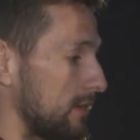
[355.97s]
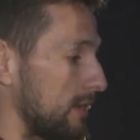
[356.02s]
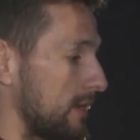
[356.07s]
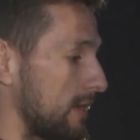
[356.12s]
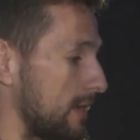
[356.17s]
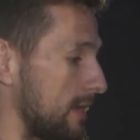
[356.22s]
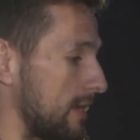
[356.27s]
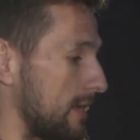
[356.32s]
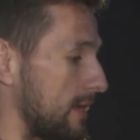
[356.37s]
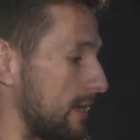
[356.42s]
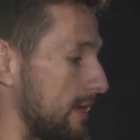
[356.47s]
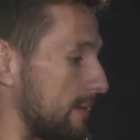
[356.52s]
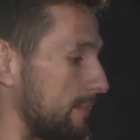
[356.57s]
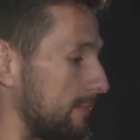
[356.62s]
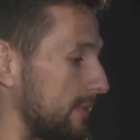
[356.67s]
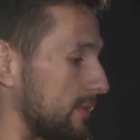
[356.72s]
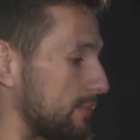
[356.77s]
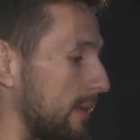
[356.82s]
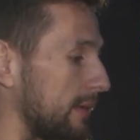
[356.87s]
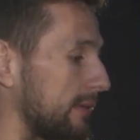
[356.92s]
Um,
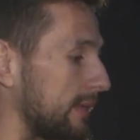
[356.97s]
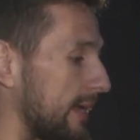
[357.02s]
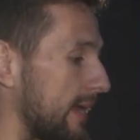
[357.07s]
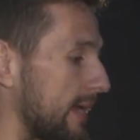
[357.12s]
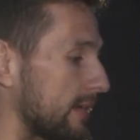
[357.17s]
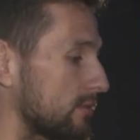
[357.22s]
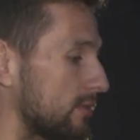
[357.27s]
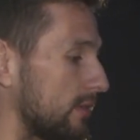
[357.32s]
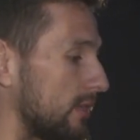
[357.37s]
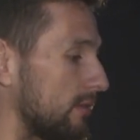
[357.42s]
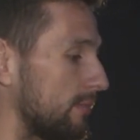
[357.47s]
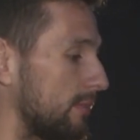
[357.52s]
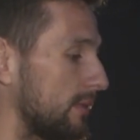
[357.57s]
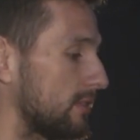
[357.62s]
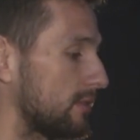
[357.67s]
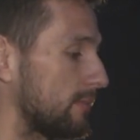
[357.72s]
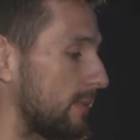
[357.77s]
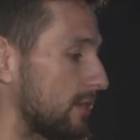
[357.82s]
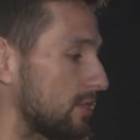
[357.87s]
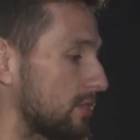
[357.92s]
it's probably that extra little
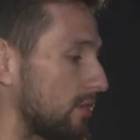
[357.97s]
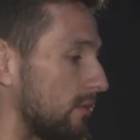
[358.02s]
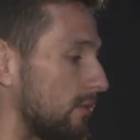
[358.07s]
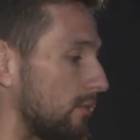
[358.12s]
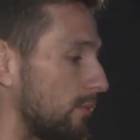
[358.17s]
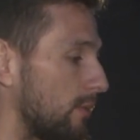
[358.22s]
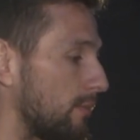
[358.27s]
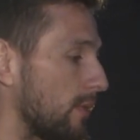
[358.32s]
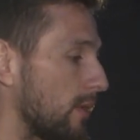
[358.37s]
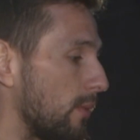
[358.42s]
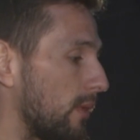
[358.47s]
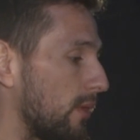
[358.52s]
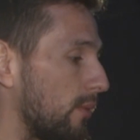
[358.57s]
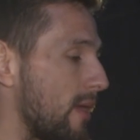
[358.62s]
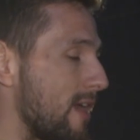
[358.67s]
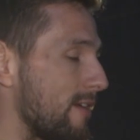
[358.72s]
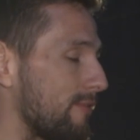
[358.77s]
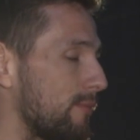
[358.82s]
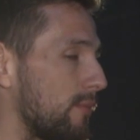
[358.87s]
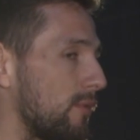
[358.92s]
bit special when we went
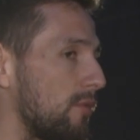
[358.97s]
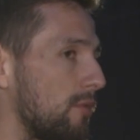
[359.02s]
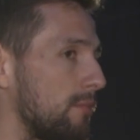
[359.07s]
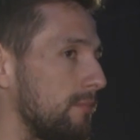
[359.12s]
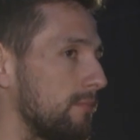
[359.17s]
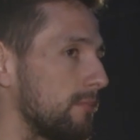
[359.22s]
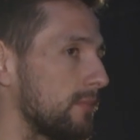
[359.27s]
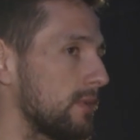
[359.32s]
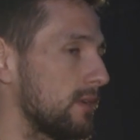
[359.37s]
away from home,